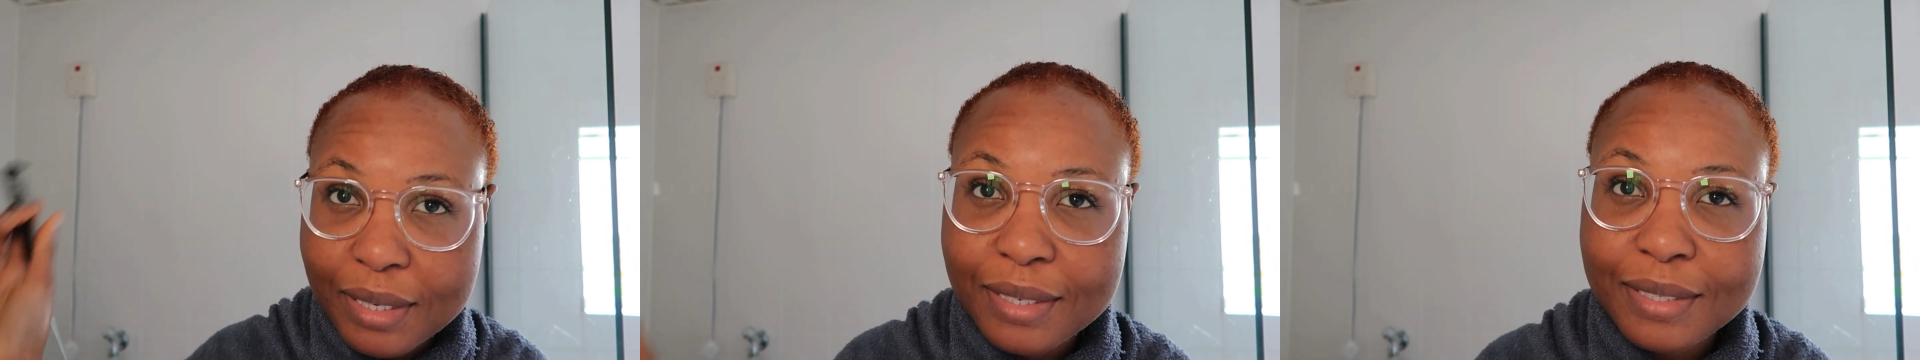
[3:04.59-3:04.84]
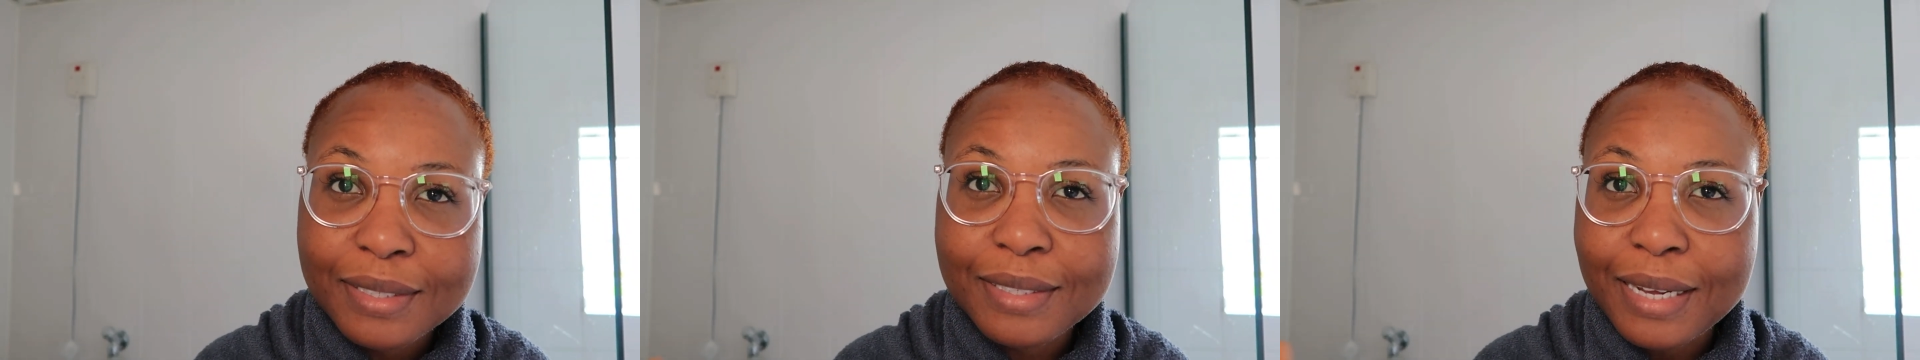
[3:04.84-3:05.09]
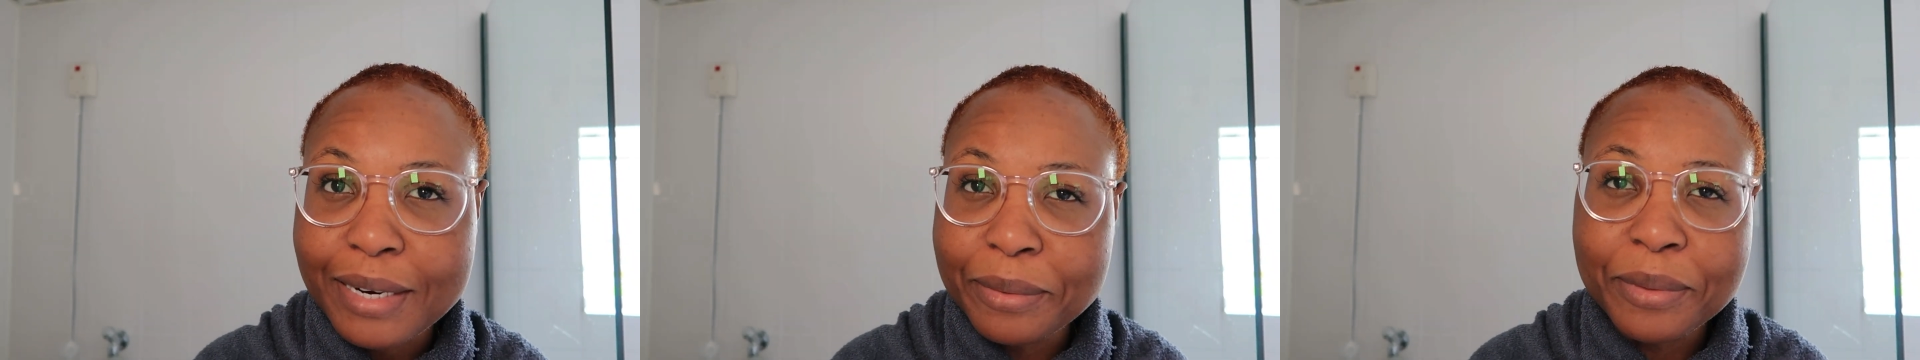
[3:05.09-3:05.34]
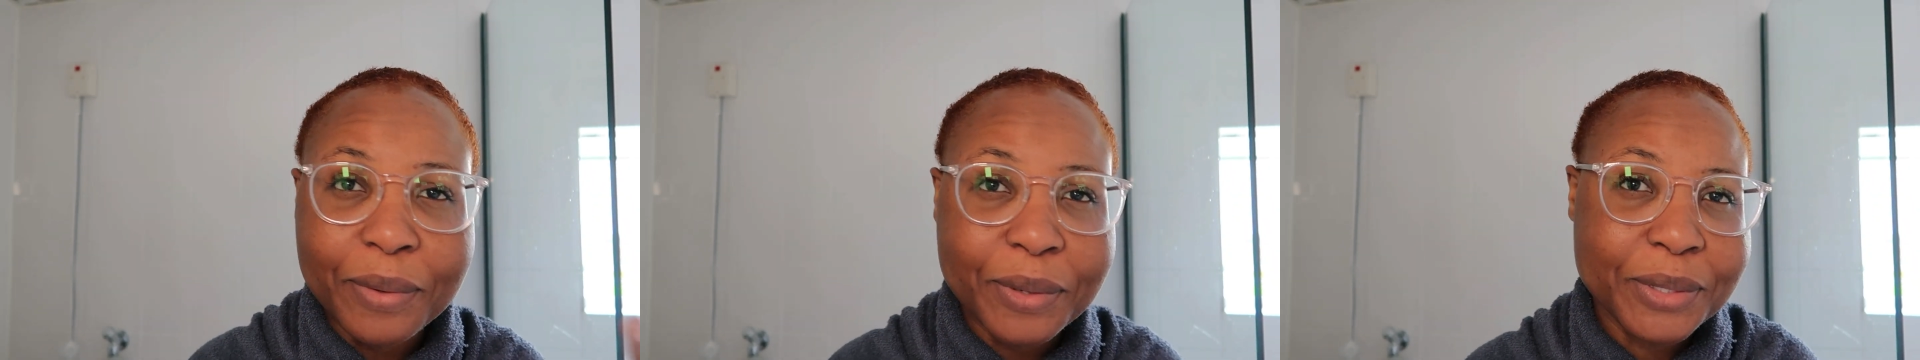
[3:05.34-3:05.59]
because I don't
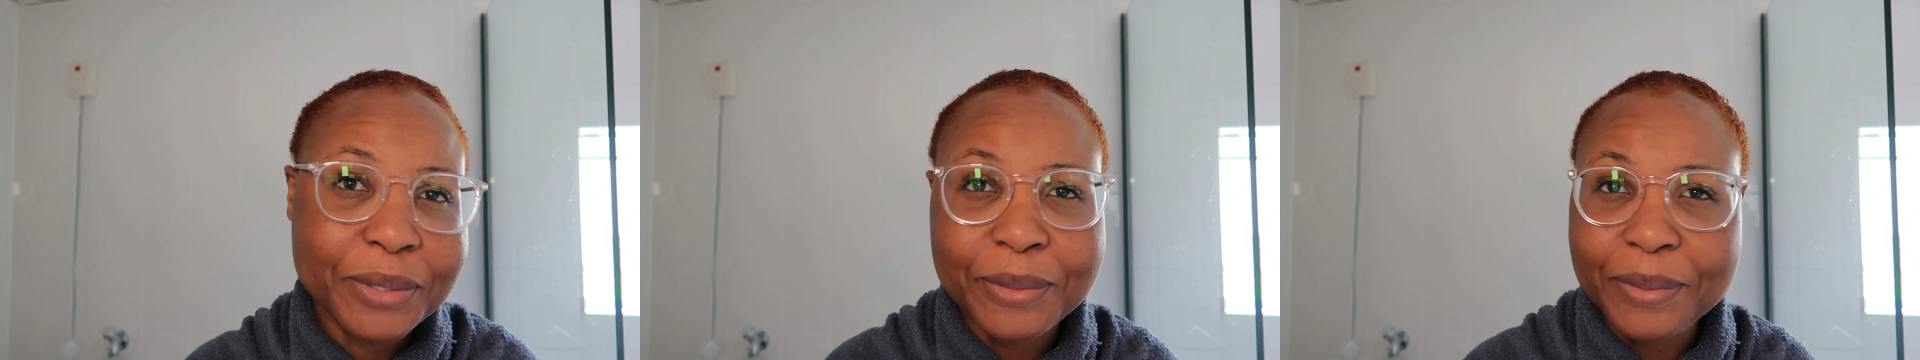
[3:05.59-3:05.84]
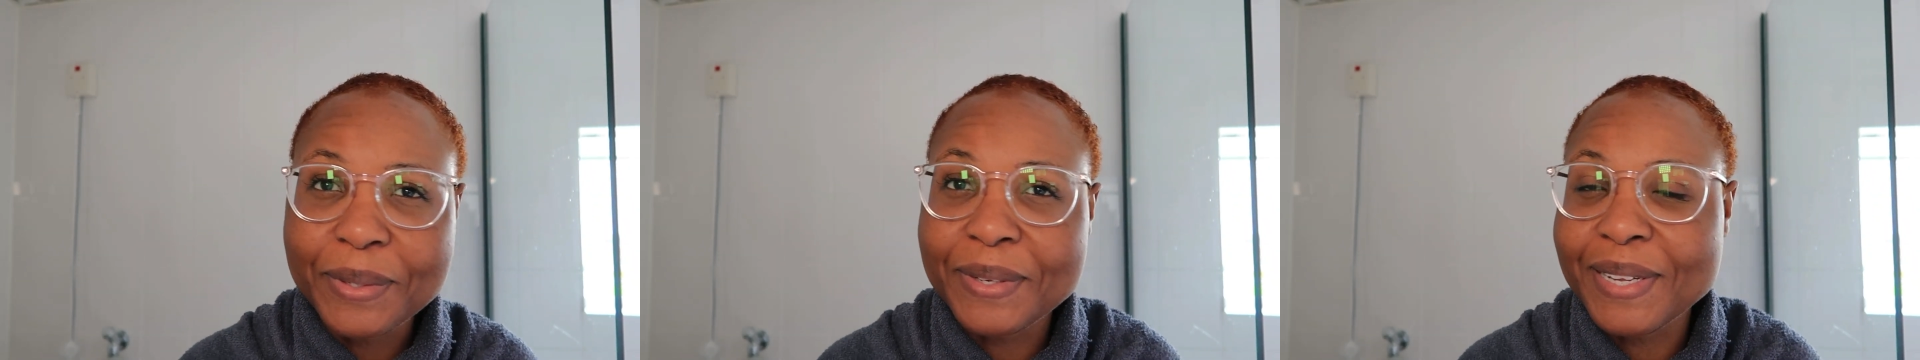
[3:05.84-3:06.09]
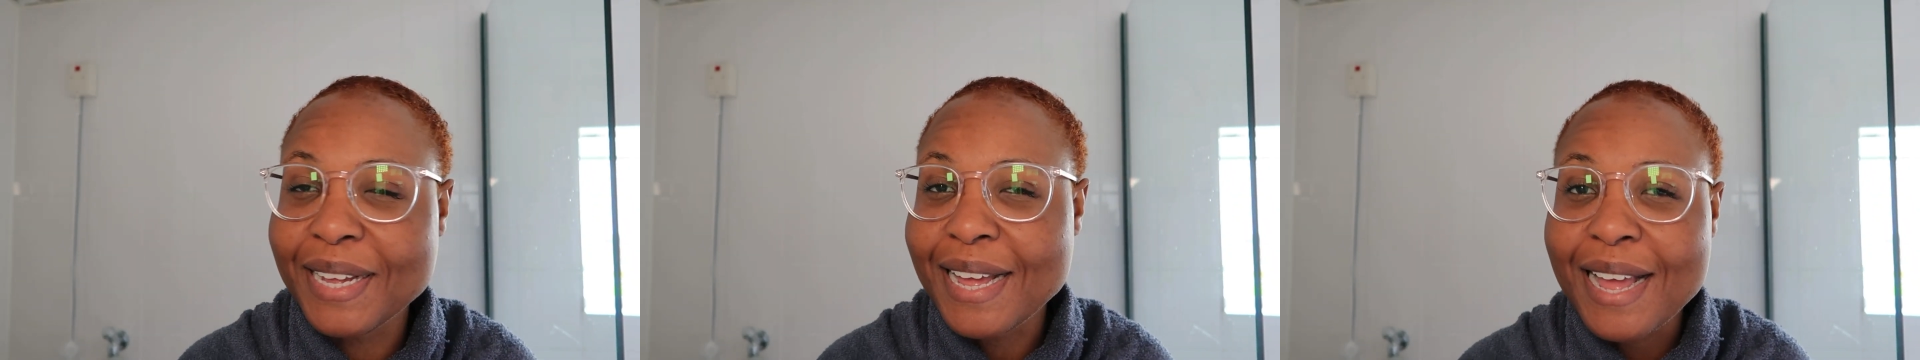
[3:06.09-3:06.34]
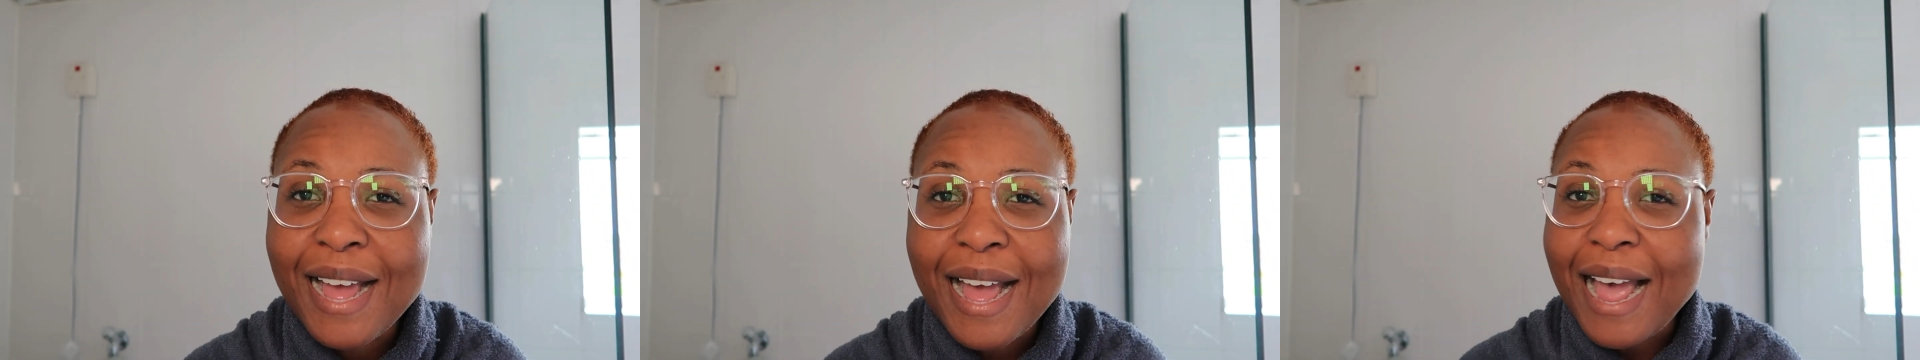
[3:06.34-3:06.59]
know what to do.
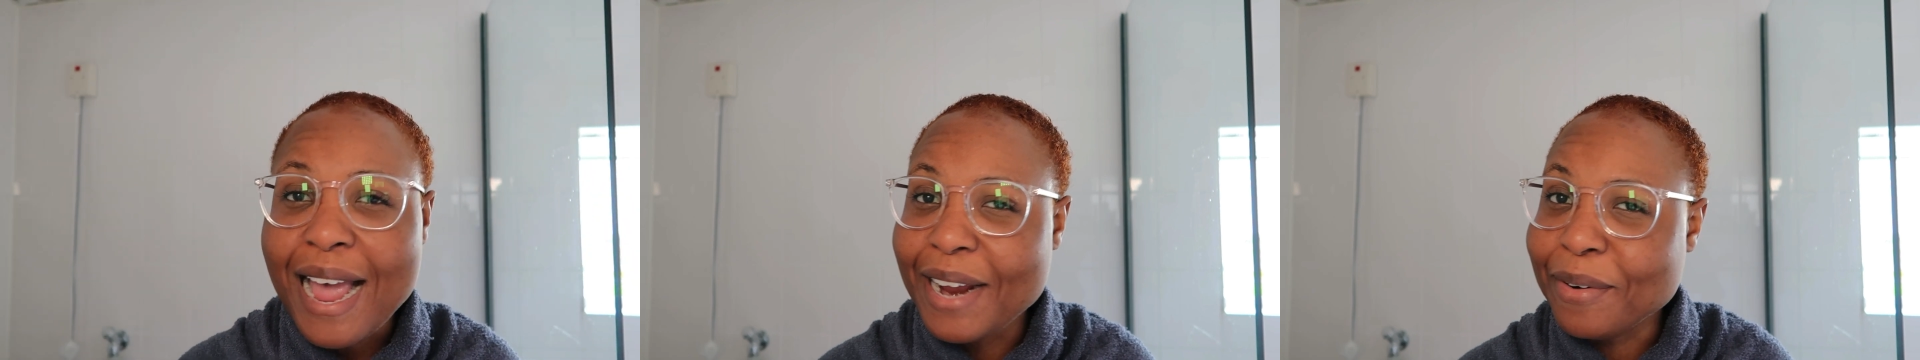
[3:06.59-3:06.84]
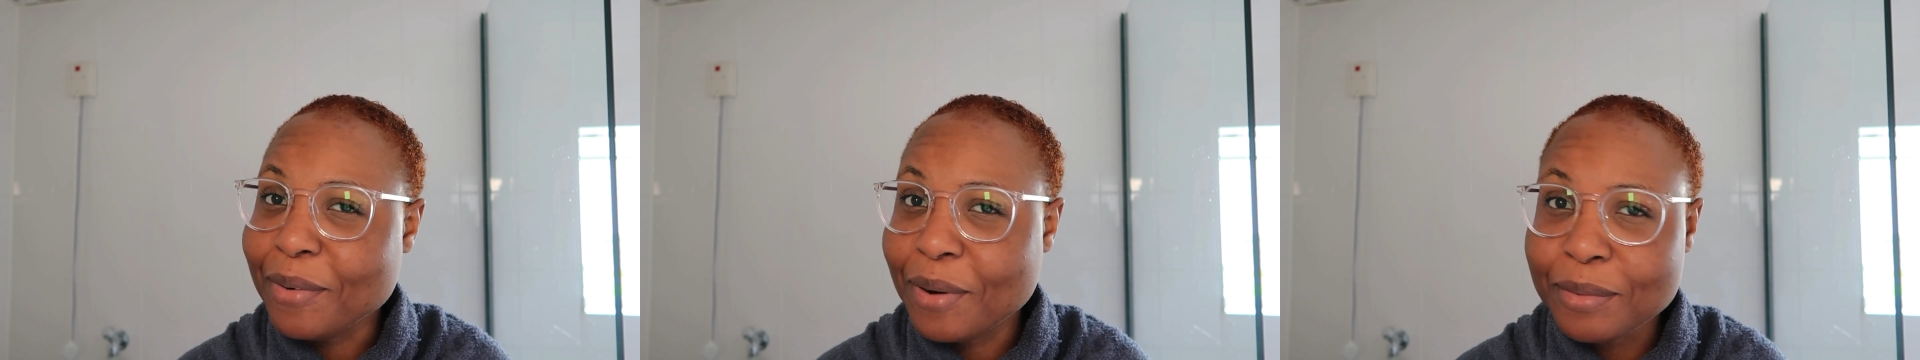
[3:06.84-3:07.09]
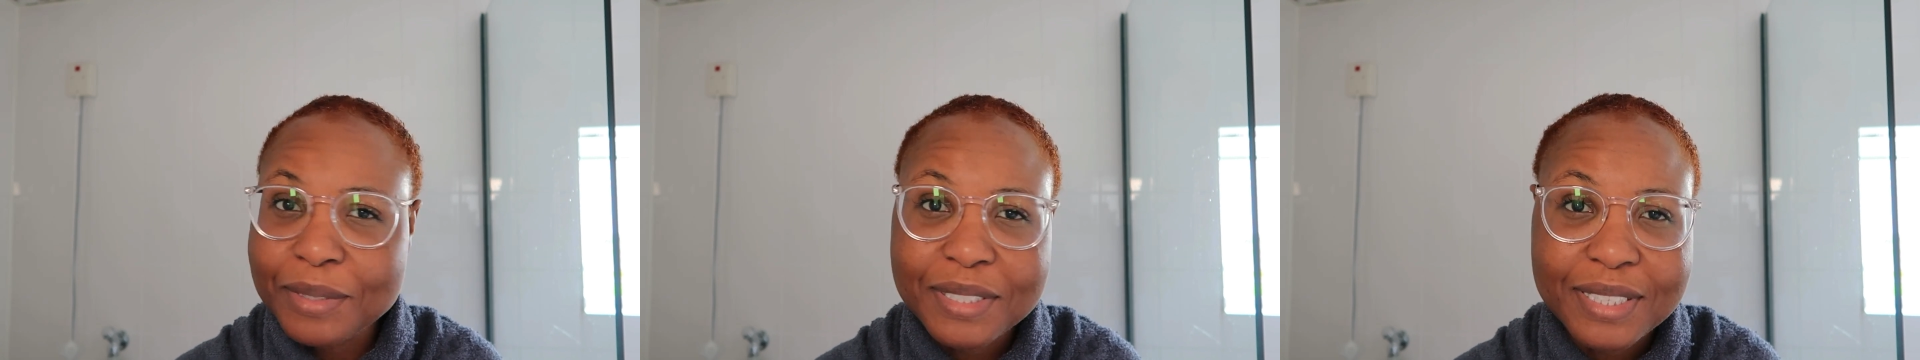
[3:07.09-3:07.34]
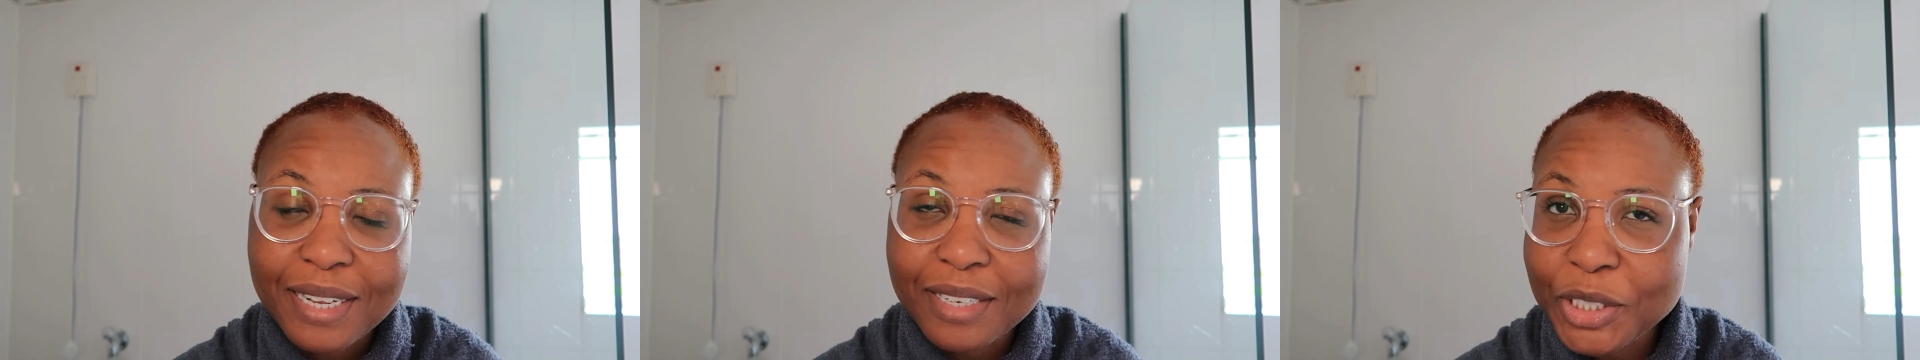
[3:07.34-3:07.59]
I don't know how to
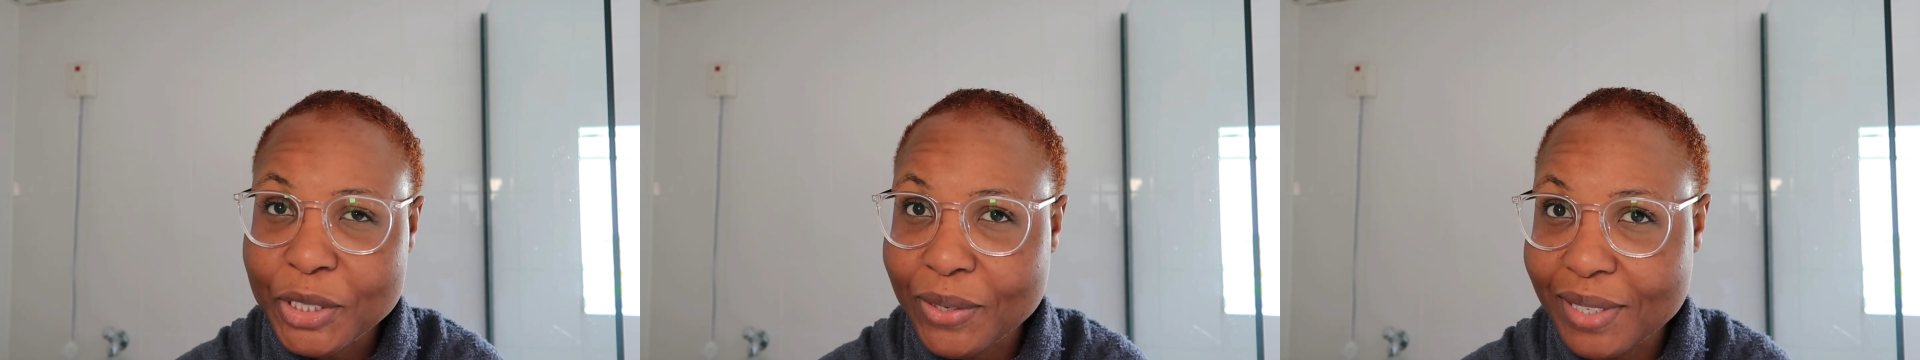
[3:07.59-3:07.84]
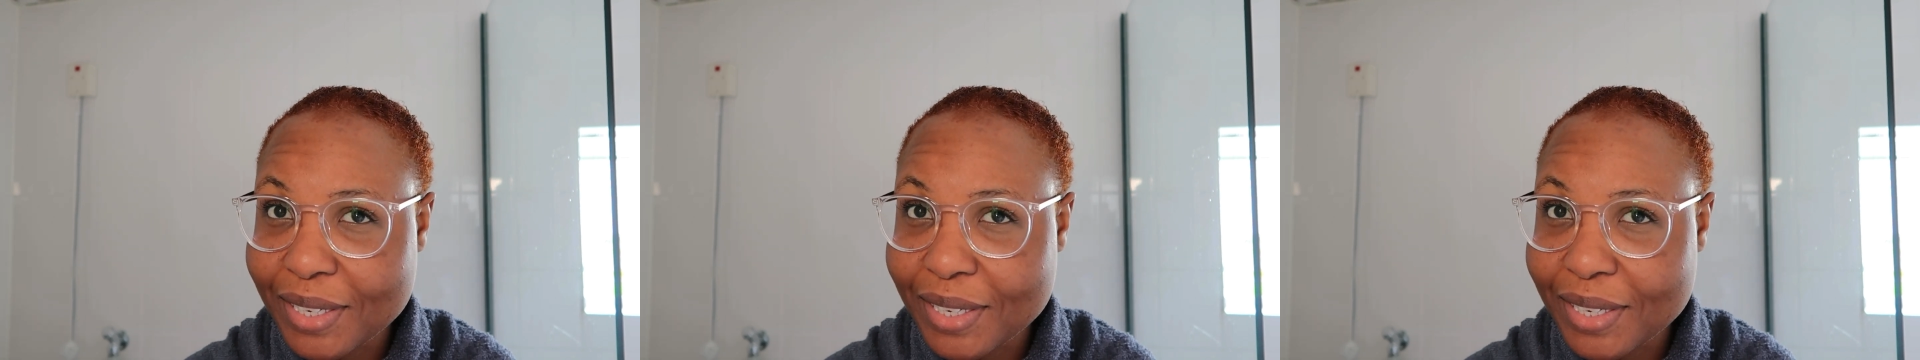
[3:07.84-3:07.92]
style short